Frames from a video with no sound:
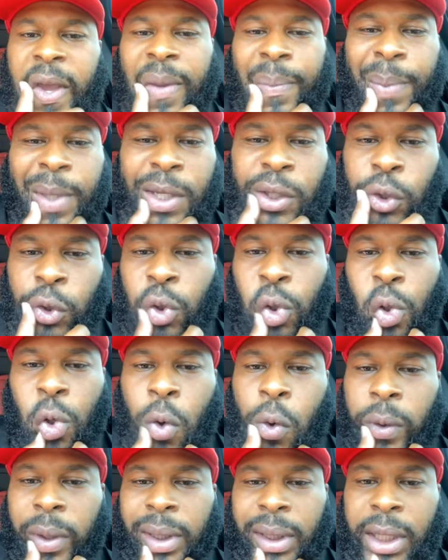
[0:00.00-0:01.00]
AB, do you
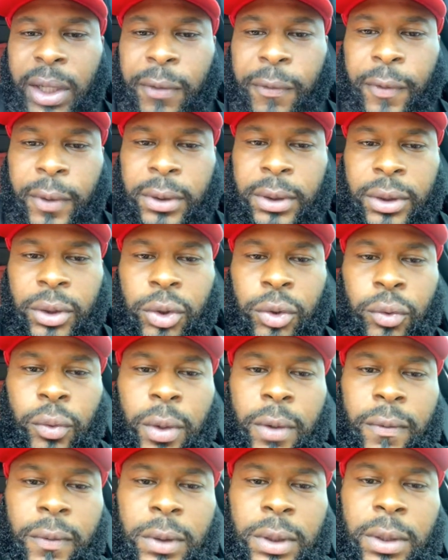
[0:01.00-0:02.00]
call the defensive
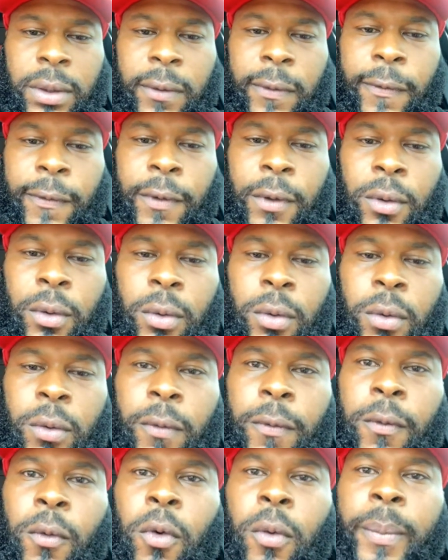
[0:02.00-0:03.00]
strength to the field
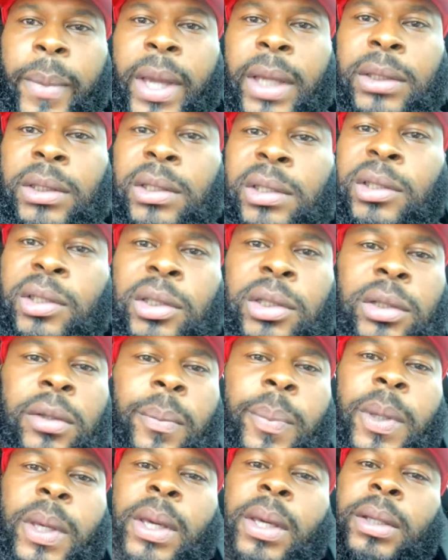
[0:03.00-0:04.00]
or formation? It just
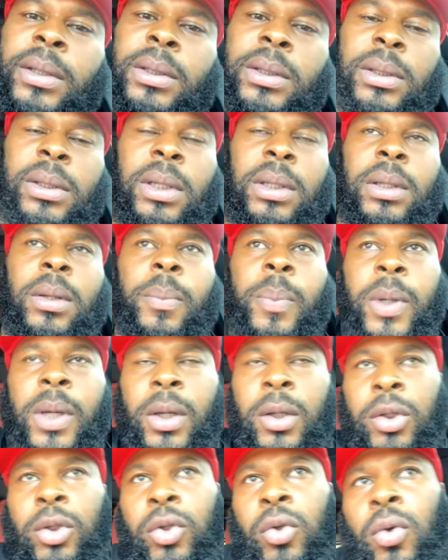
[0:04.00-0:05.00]
depends. It
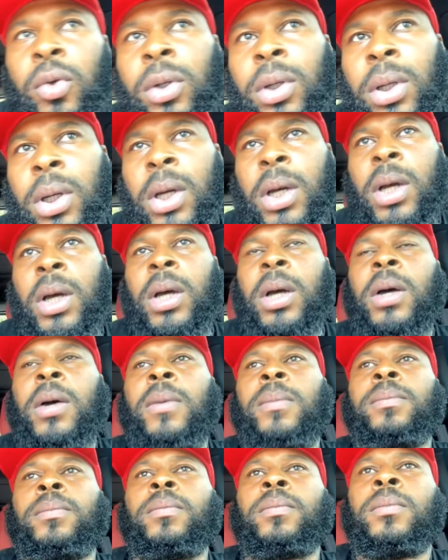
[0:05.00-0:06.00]
depends on
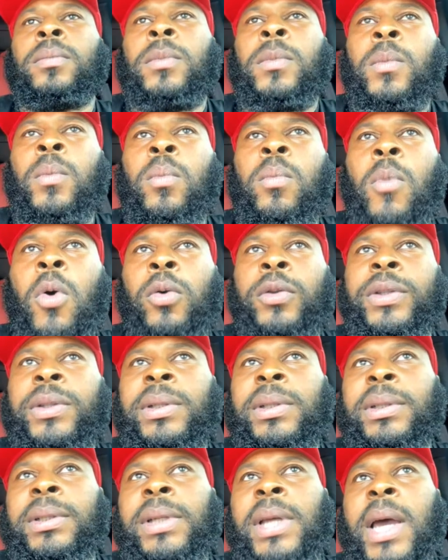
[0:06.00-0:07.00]
the most
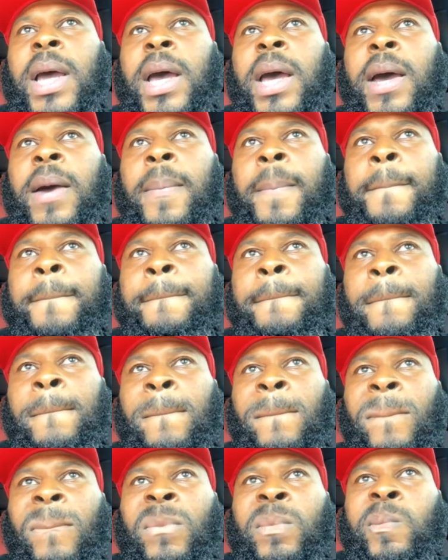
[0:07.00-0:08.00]
of the time
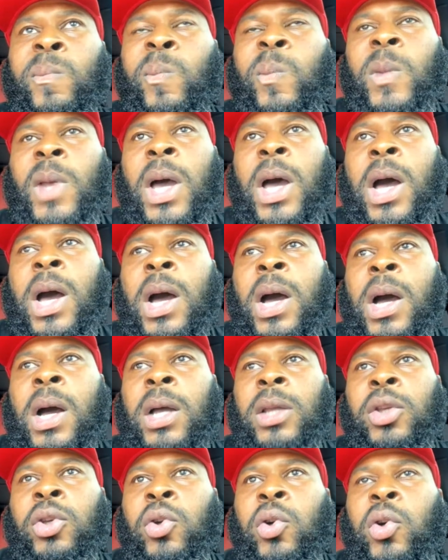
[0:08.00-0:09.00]

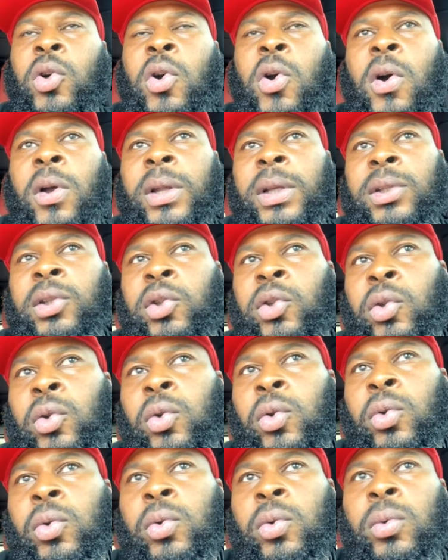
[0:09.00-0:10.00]
you'll call it
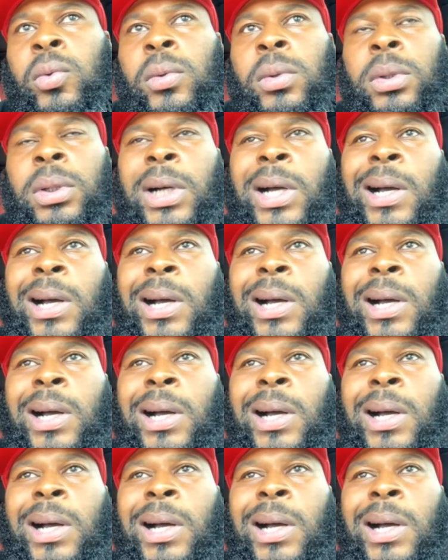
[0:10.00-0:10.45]
to